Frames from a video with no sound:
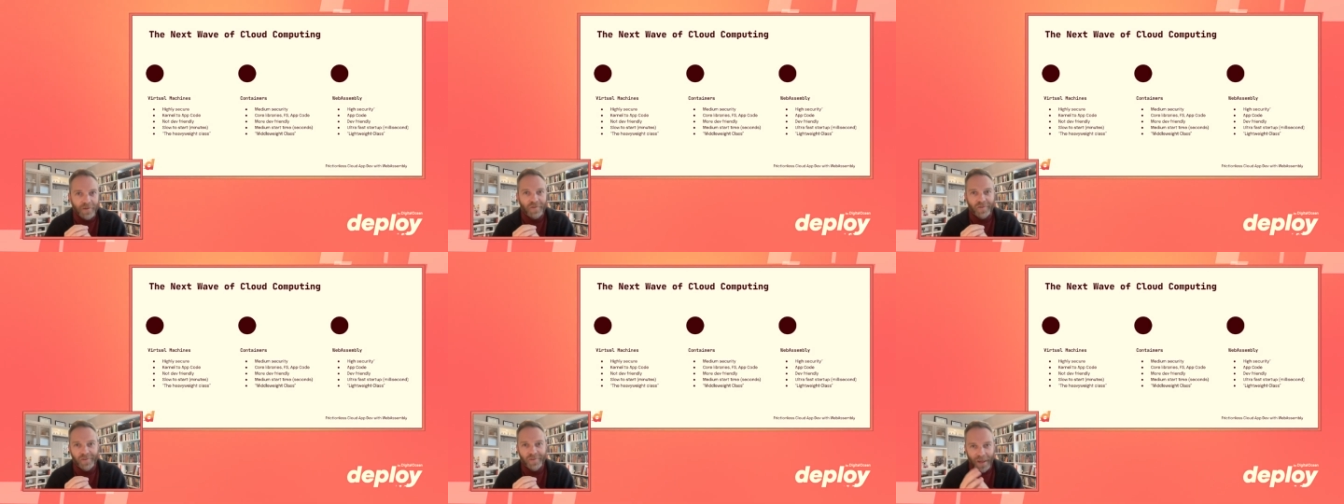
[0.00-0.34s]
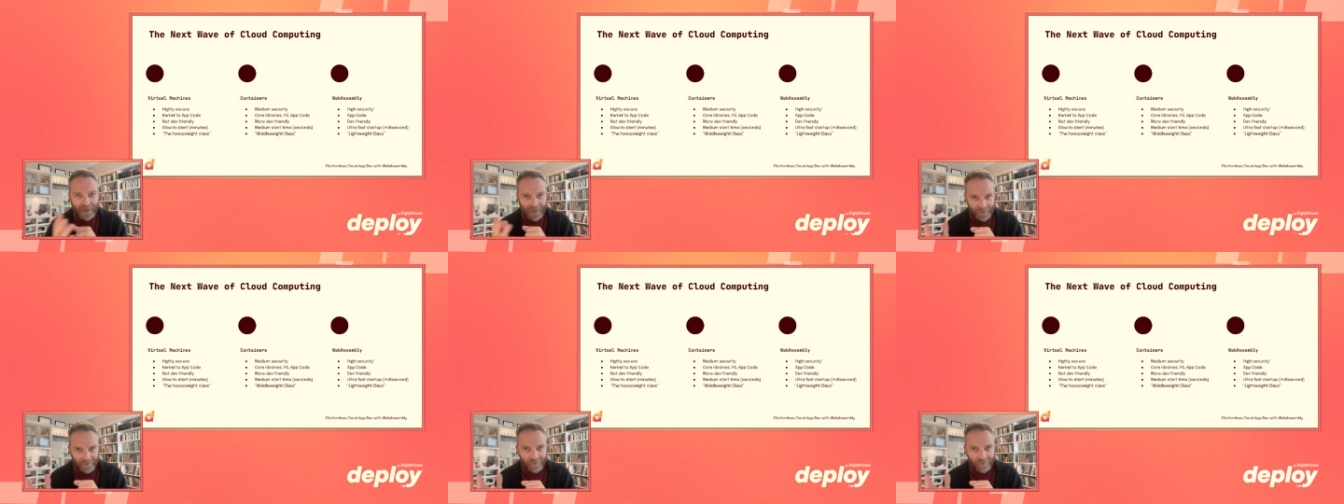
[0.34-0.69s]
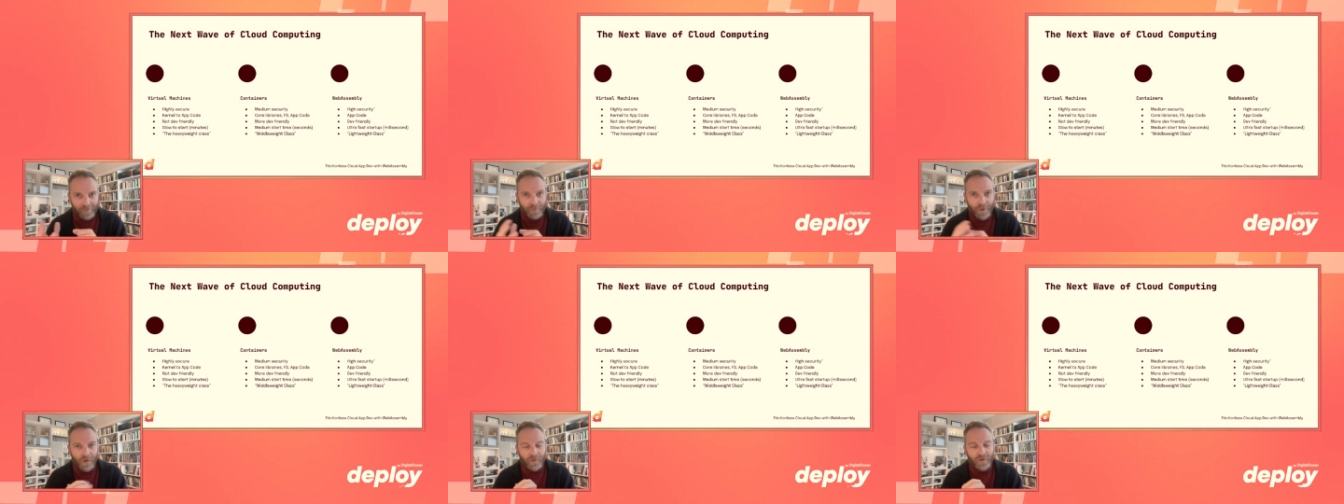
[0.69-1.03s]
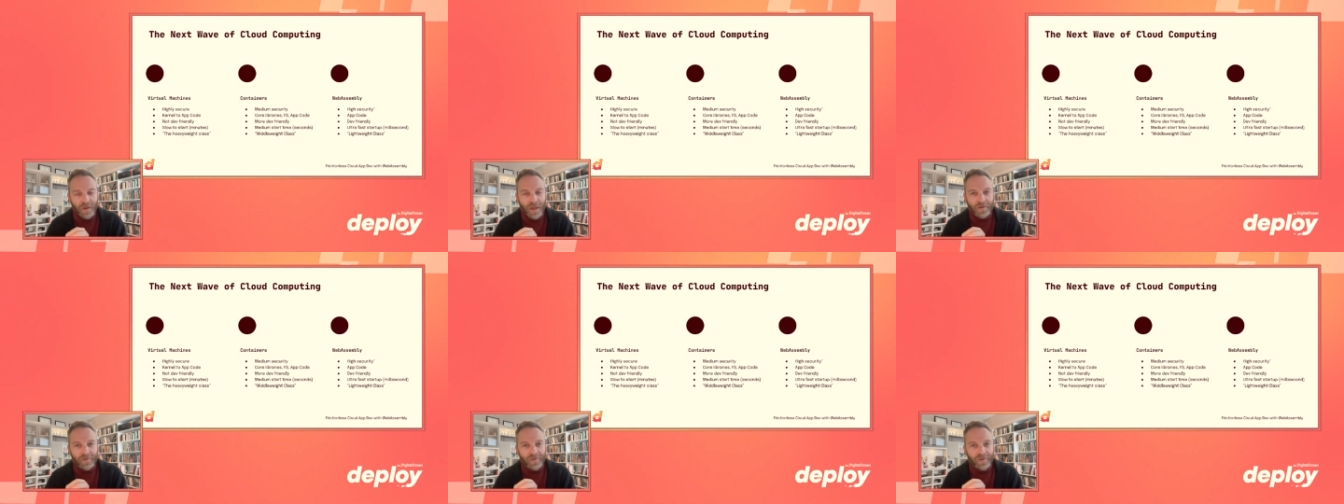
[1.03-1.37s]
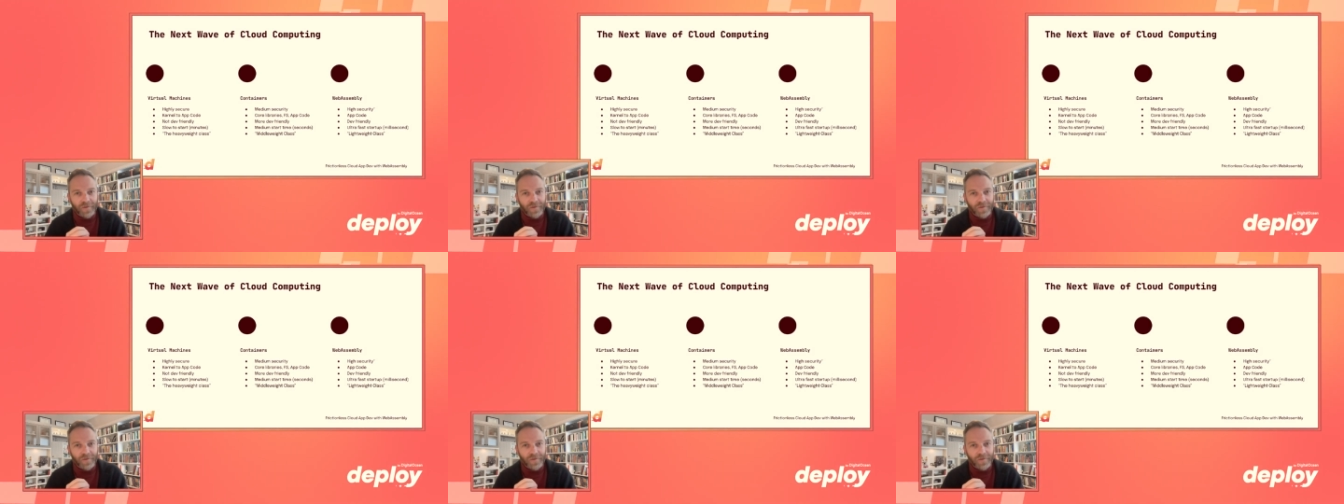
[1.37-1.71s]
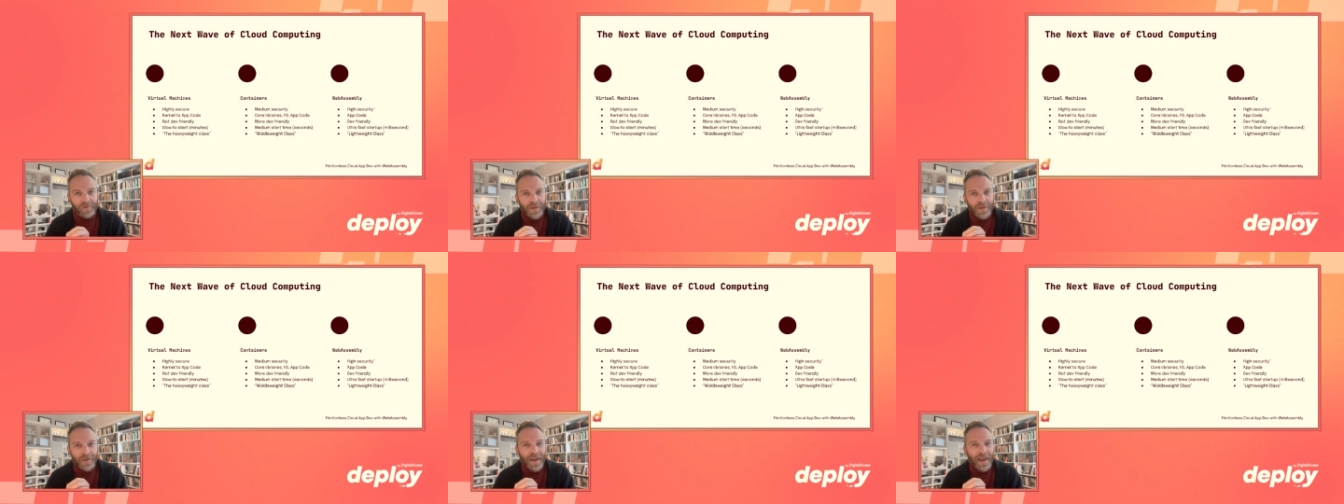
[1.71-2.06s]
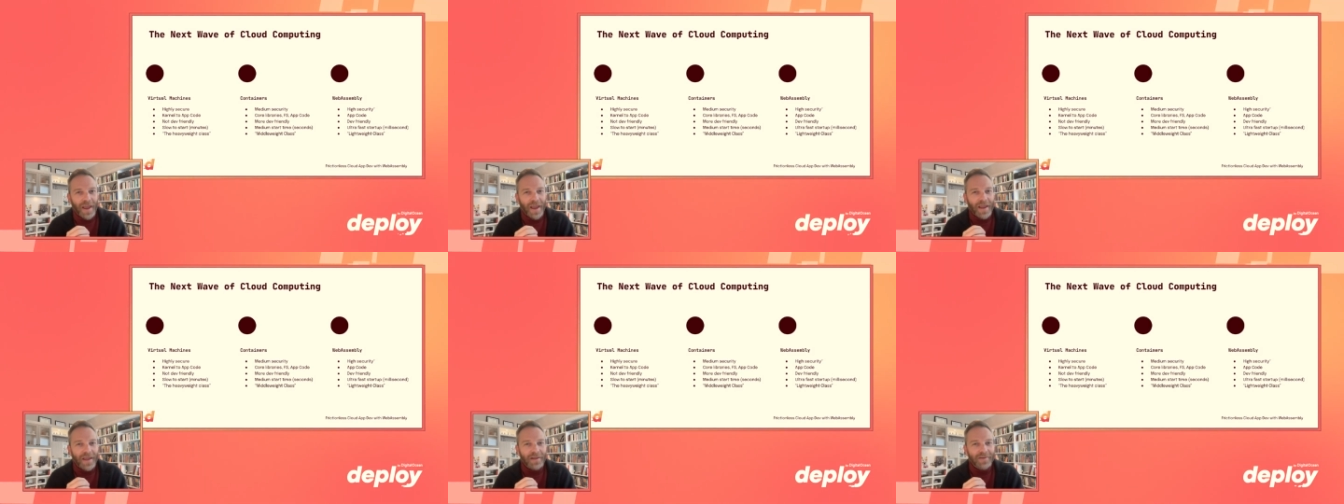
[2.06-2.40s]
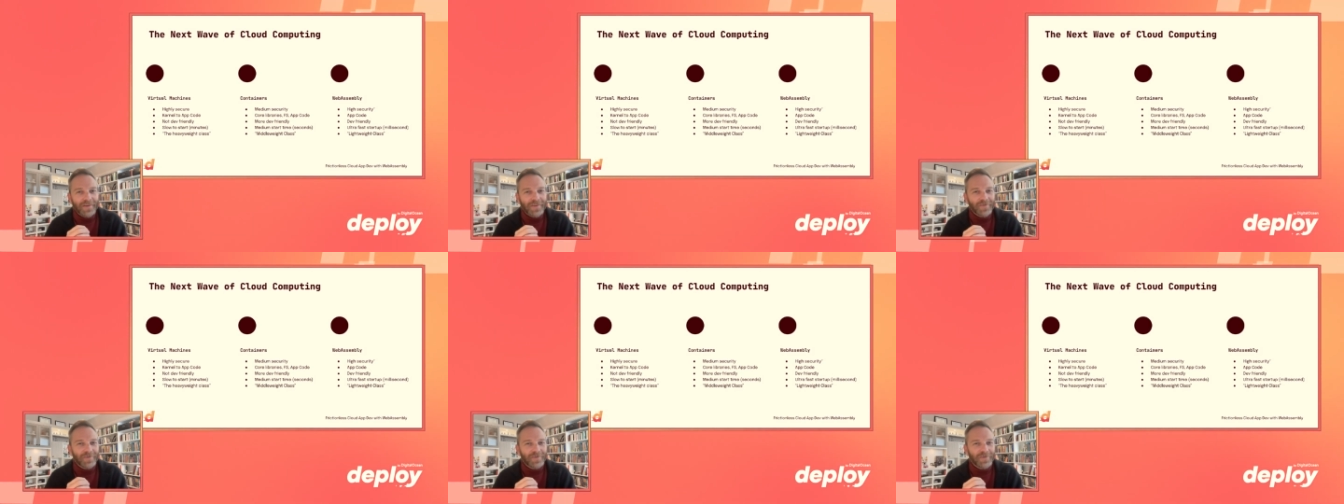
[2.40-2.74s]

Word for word: It's seconds in most cases. And